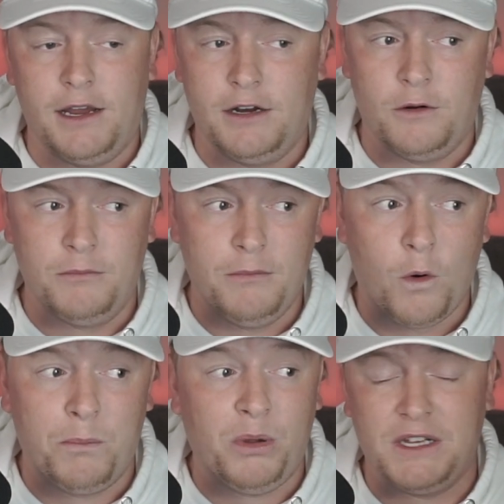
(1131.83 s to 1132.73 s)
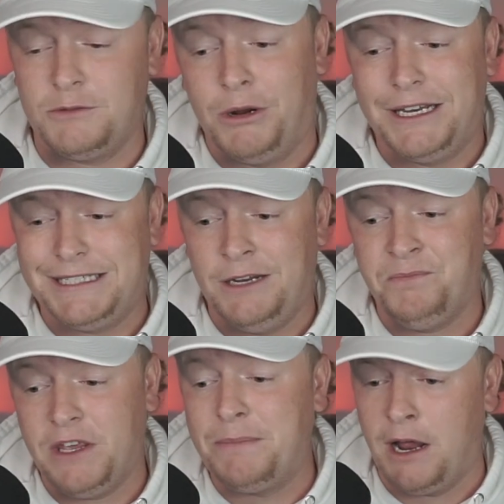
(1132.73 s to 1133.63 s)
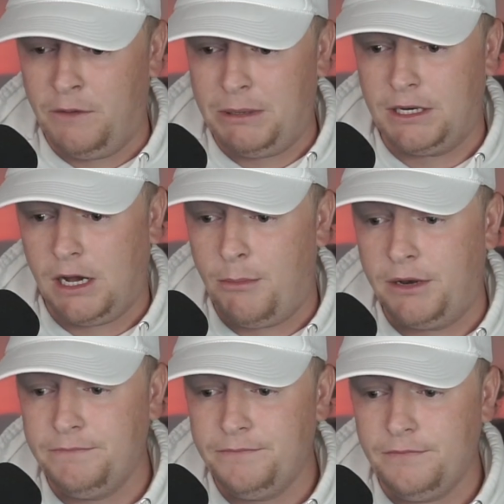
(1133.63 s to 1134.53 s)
you know, more plus money team. Keep an eye on the pinned comment.